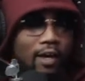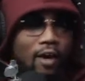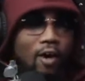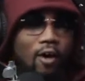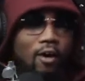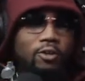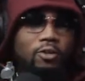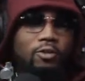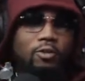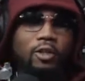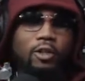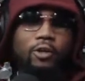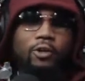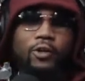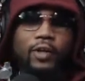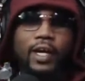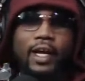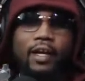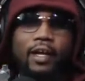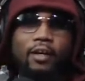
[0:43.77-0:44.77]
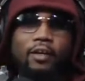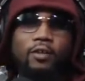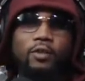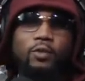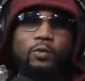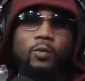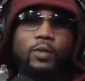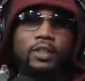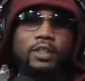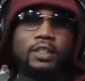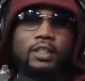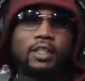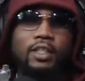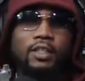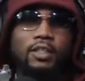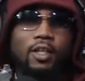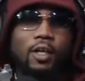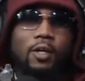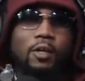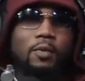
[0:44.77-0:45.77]
also the creator of Twin Cities
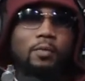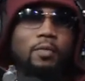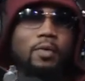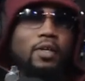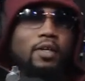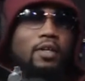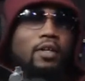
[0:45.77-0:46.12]
Urban